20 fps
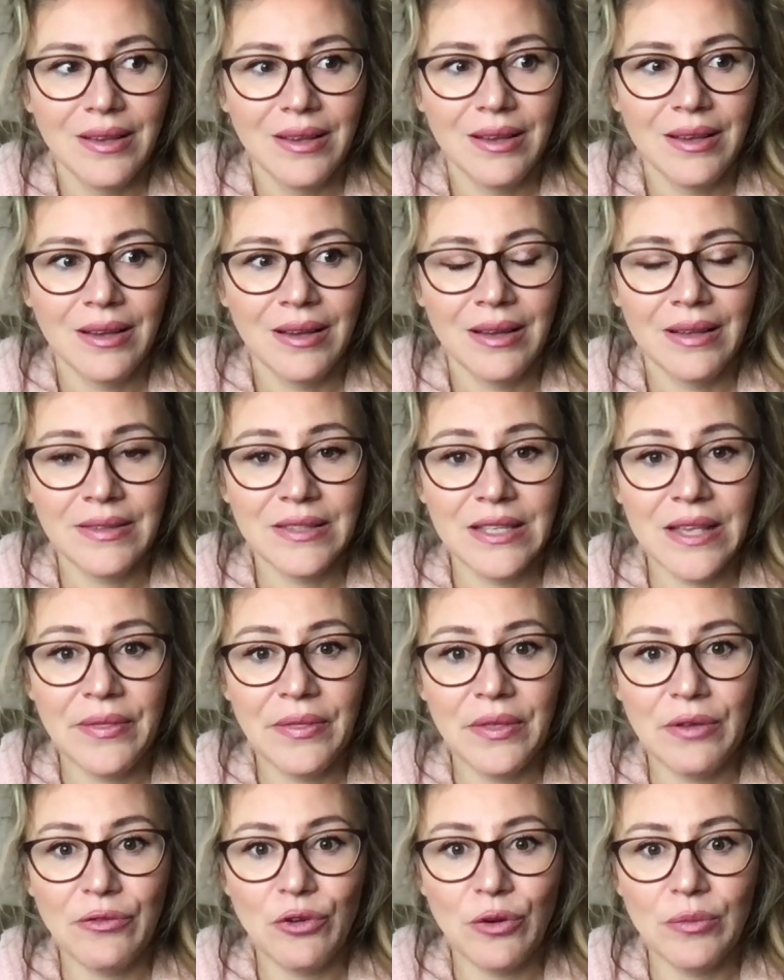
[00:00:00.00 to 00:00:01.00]
And
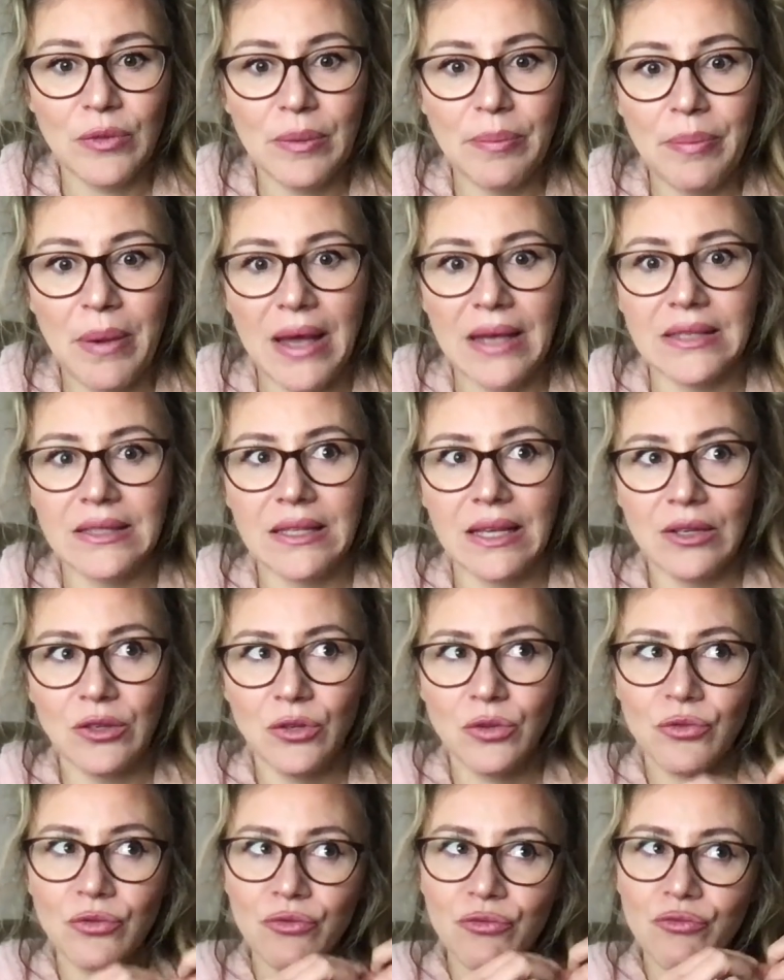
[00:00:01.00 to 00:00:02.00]
something from the past that
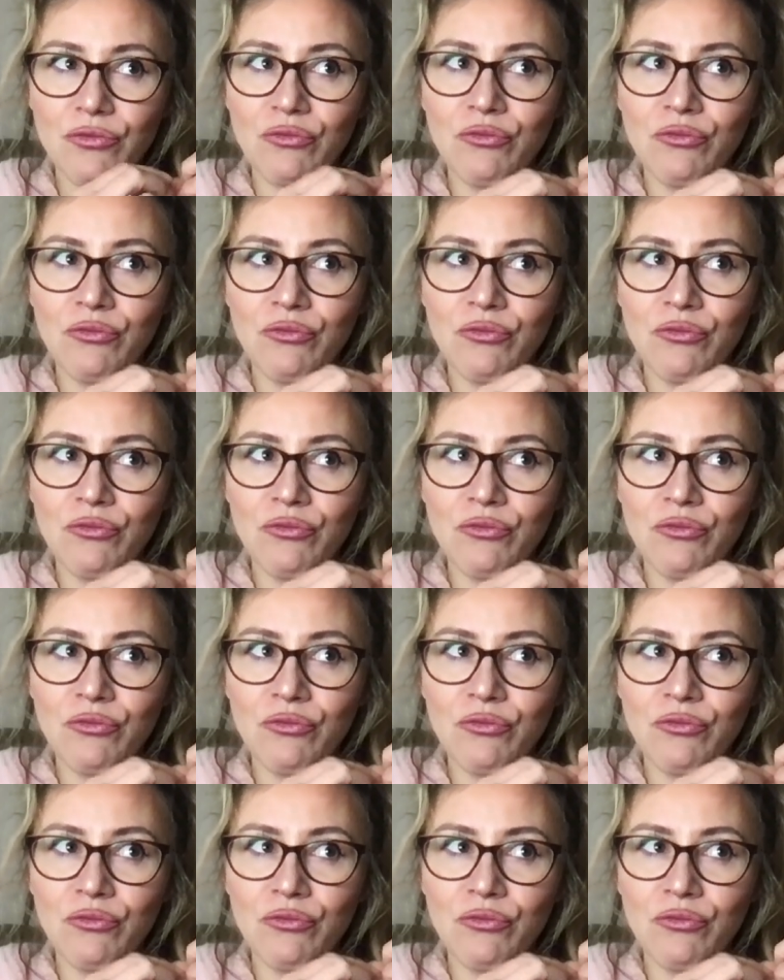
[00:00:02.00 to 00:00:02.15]
you've